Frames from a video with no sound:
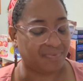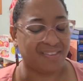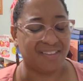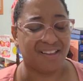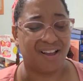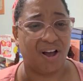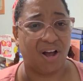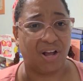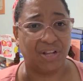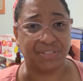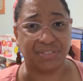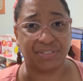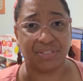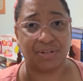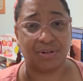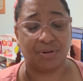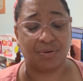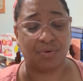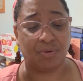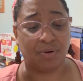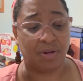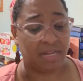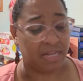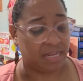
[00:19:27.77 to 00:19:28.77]

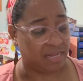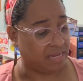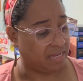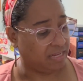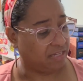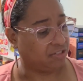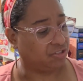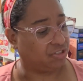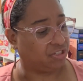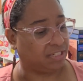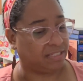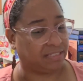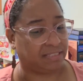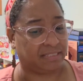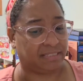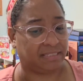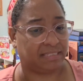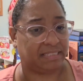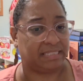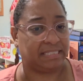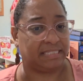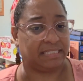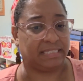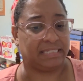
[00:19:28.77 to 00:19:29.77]
Also,
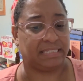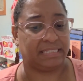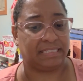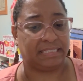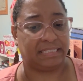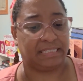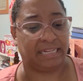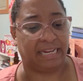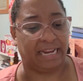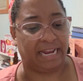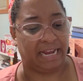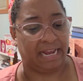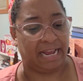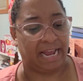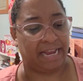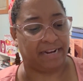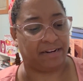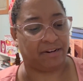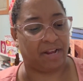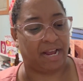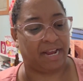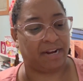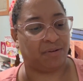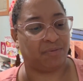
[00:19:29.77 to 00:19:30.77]
just, yeah,
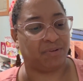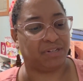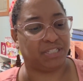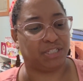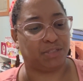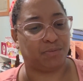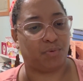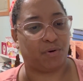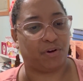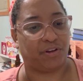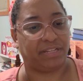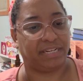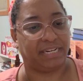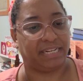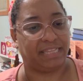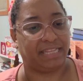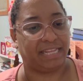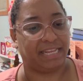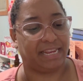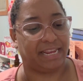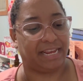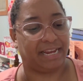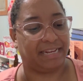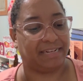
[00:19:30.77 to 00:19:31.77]
I don't want to spoil
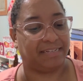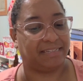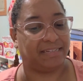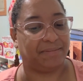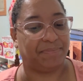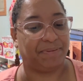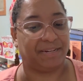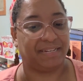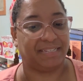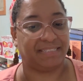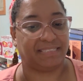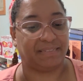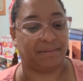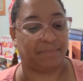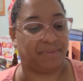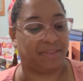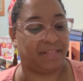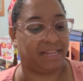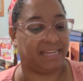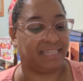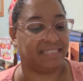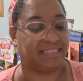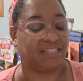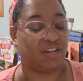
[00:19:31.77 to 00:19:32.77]
anything yet because
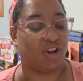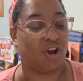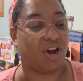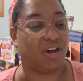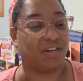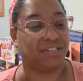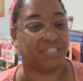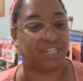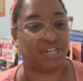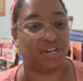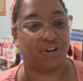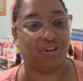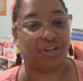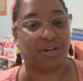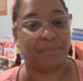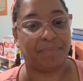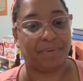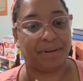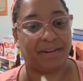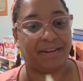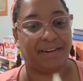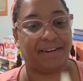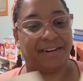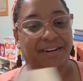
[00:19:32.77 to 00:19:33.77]
something is causing her to
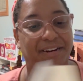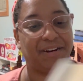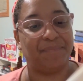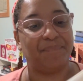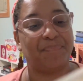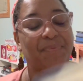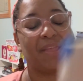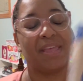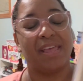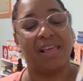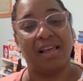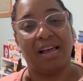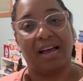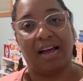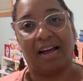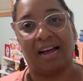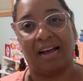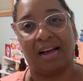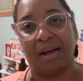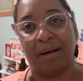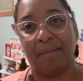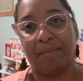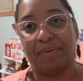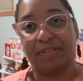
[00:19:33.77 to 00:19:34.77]
be here.
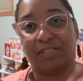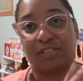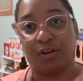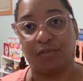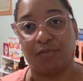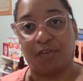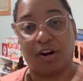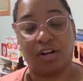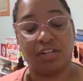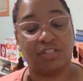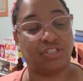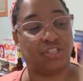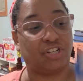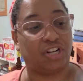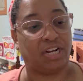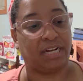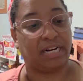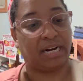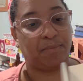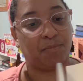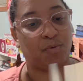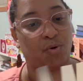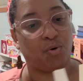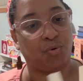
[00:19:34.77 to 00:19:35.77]
But so far it's good.
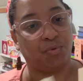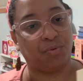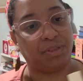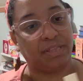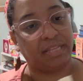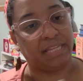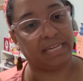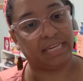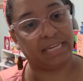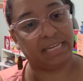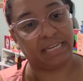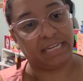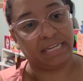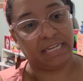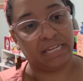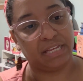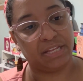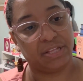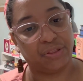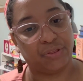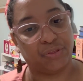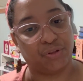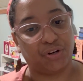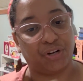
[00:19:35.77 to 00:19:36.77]
I'm only
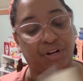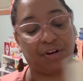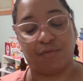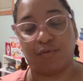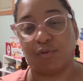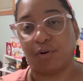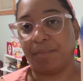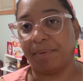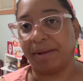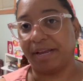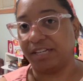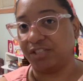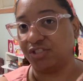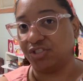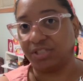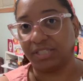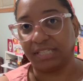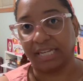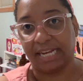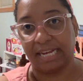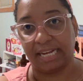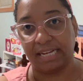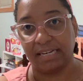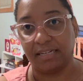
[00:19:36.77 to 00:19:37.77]
34 pages
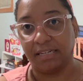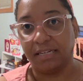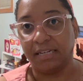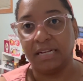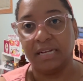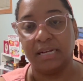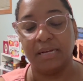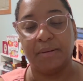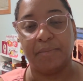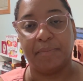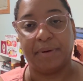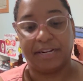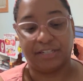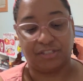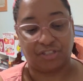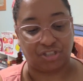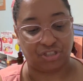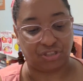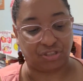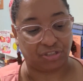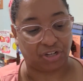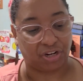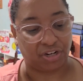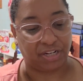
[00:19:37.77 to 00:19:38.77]
in, but I
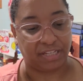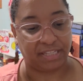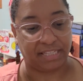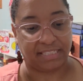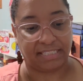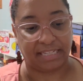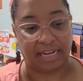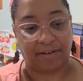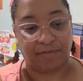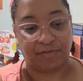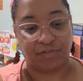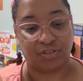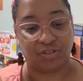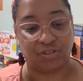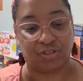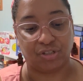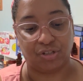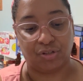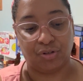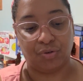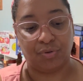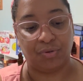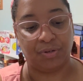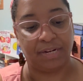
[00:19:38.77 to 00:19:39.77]
just started this
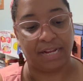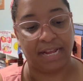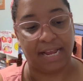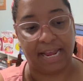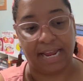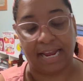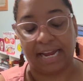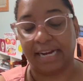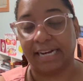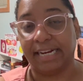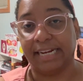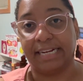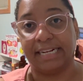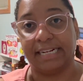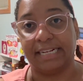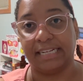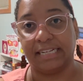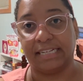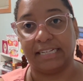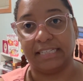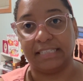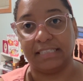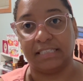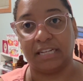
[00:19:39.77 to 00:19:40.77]
afternoon and it
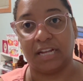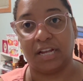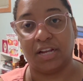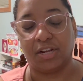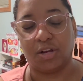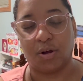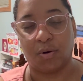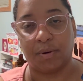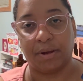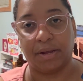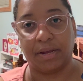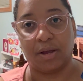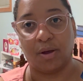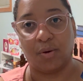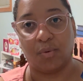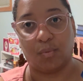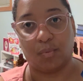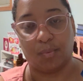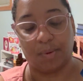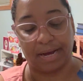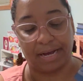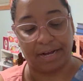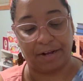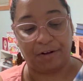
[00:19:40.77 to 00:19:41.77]
is going
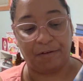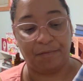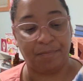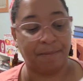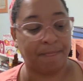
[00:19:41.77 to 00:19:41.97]
well.